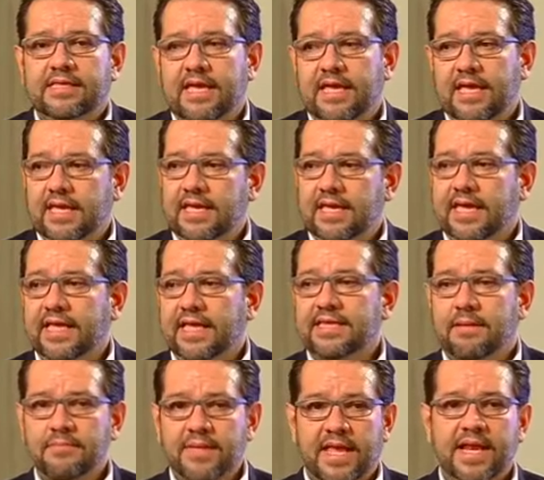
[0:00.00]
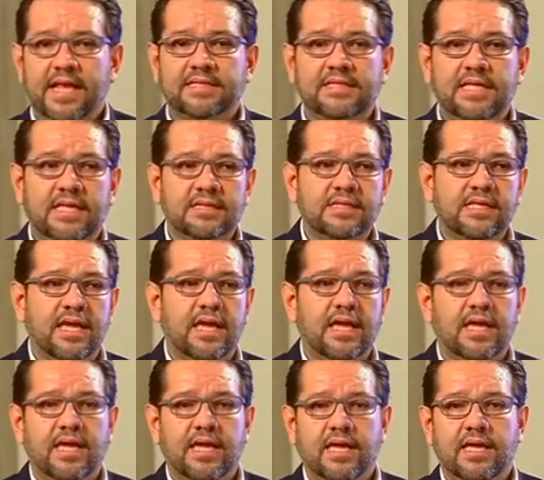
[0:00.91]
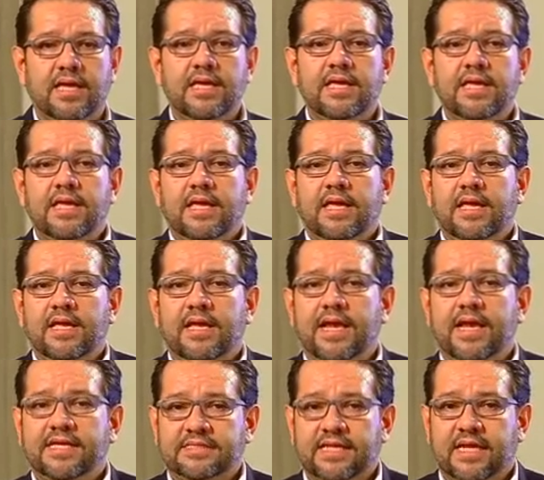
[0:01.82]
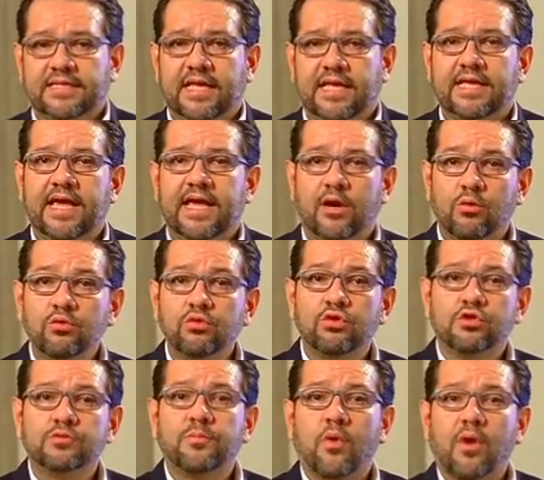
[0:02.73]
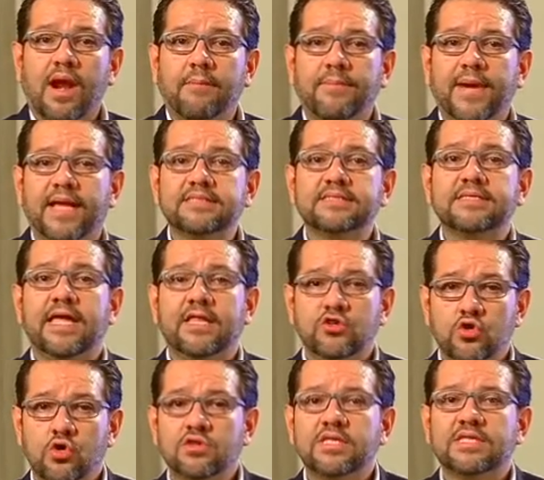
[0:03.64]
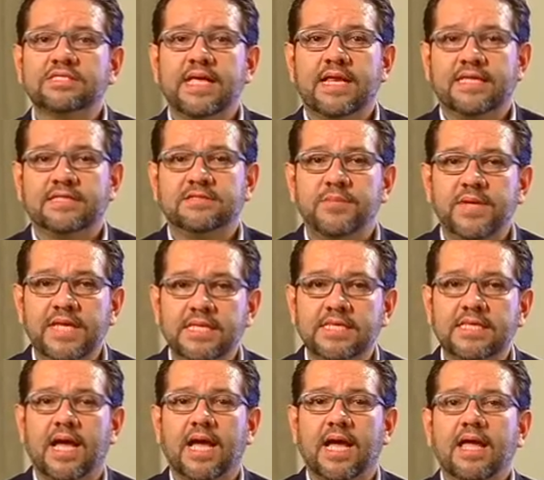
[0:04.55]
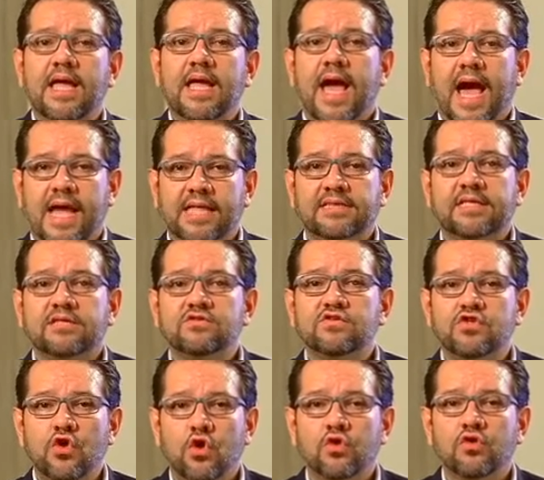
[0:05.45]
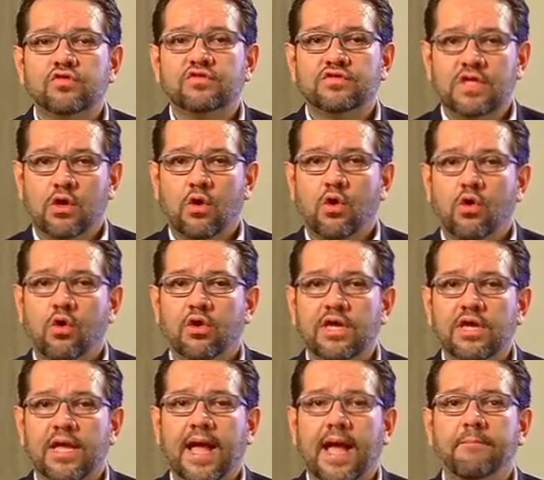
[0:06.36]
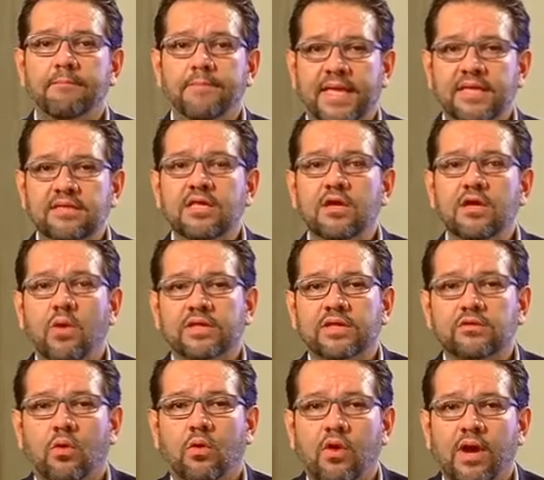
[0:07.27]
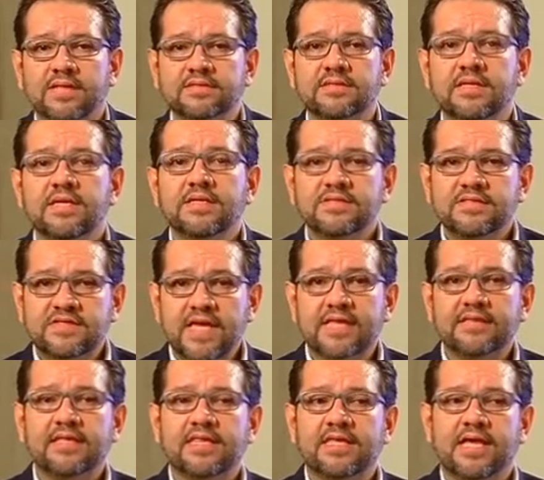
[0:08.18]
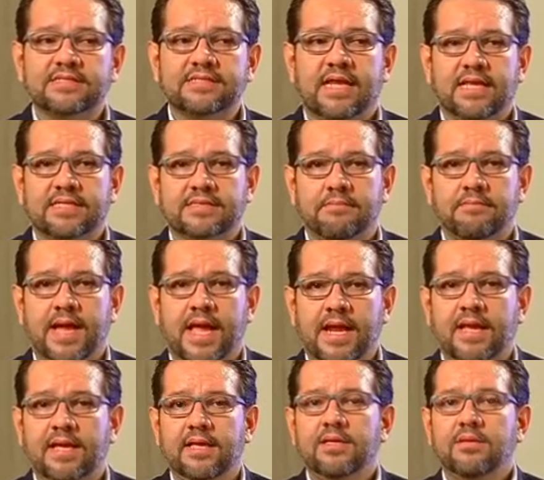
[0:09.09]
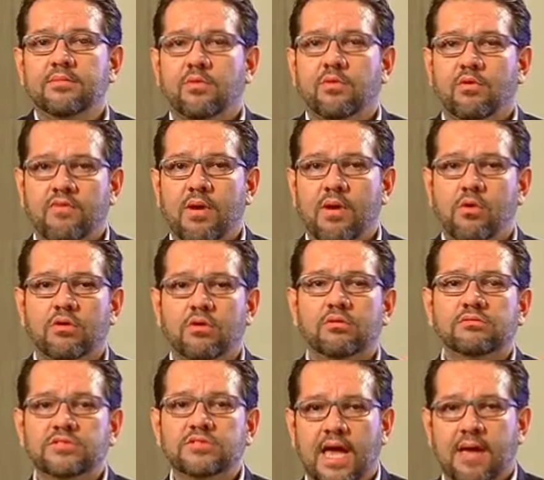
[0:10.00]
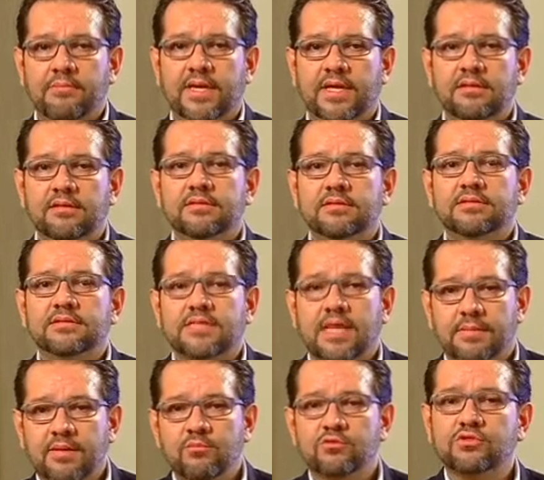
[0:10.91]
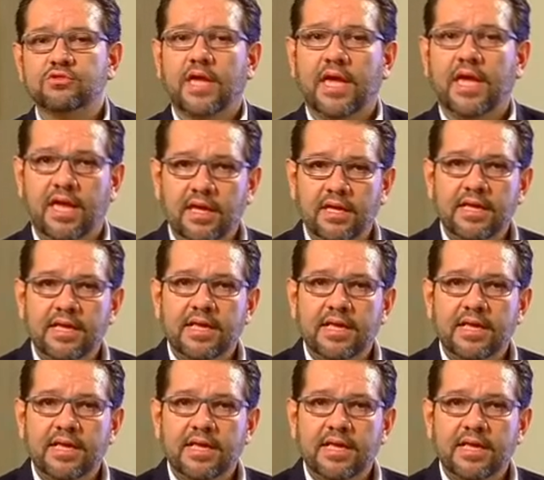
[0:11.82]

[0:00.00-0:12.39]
reported having some sort of emotional distress, and they were redirected to a mental health specialized unit, in which we've been providing